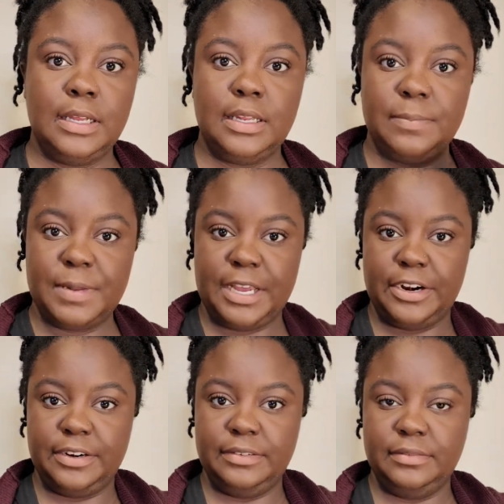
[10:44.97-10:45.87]
lip
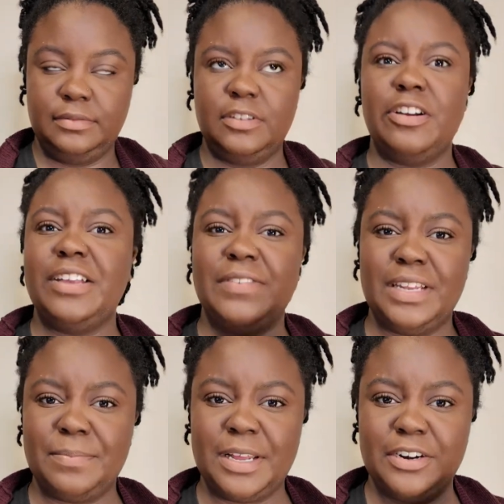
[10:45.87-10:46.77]
liner. Not even
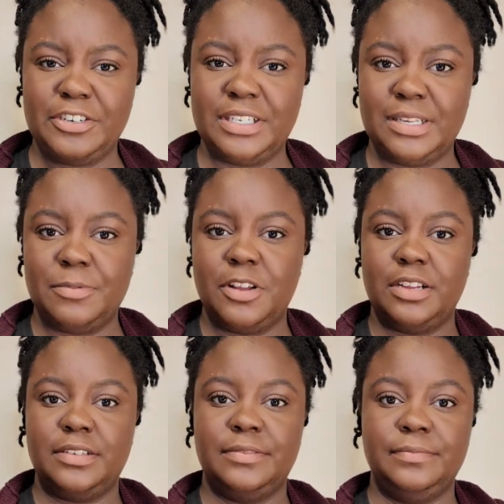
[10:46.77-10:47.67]
lip liner, just lip
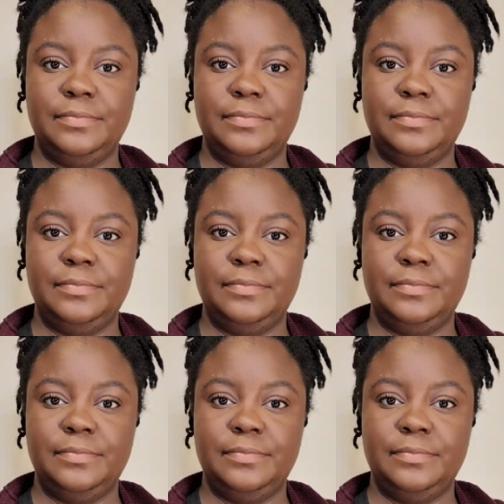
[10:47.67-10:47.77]
gloss.